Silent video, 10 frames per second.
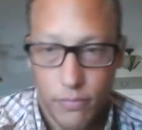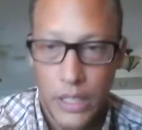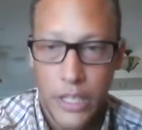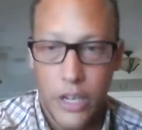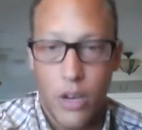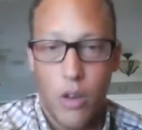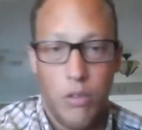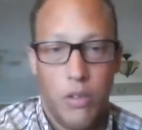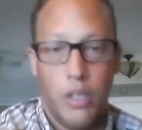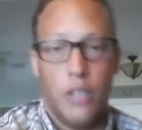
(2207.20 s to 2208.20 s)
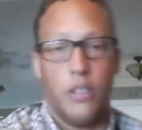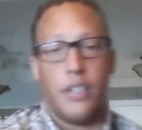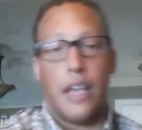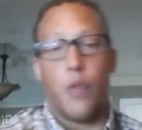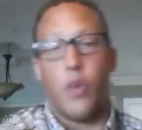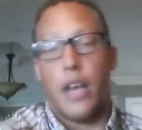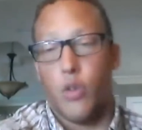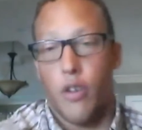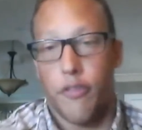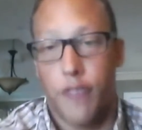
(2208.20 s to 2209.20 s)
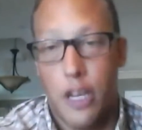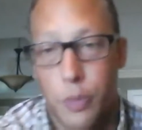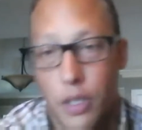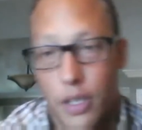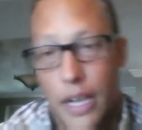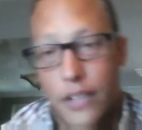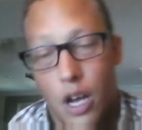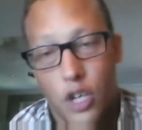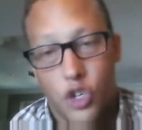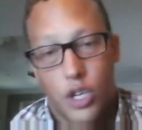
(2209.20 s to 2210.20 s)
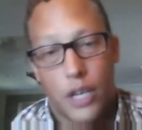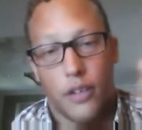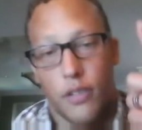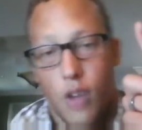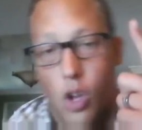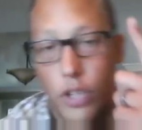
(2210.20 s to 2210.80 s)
You know, just like what I do on Facebook. I talk shit all day